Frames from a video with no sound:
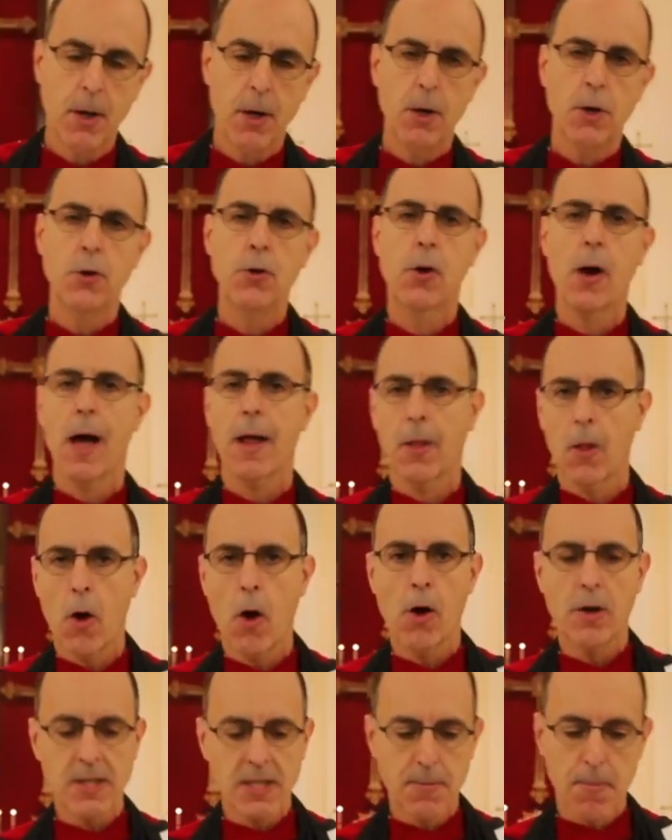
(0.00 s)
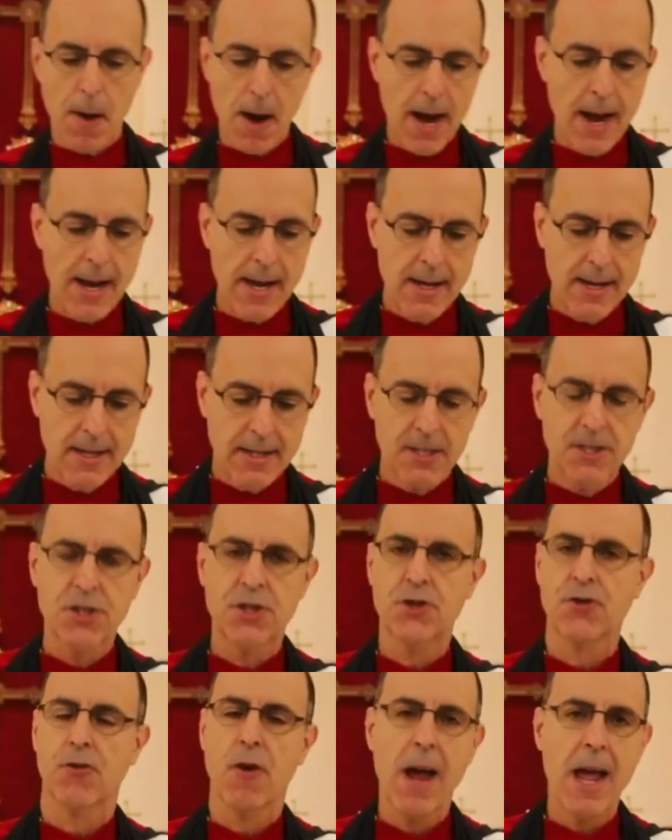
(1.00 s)
who got lost by
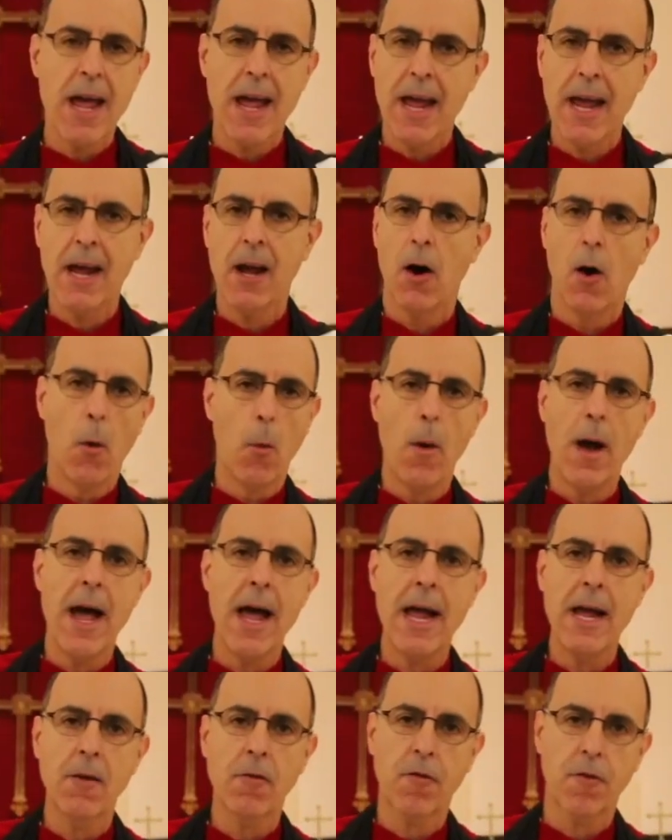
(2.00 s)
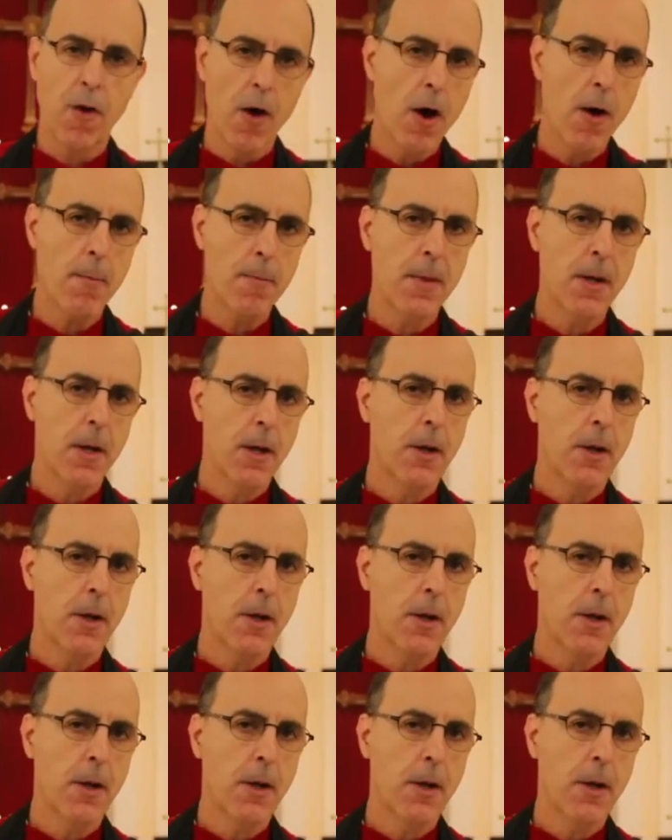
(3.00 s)
straying away from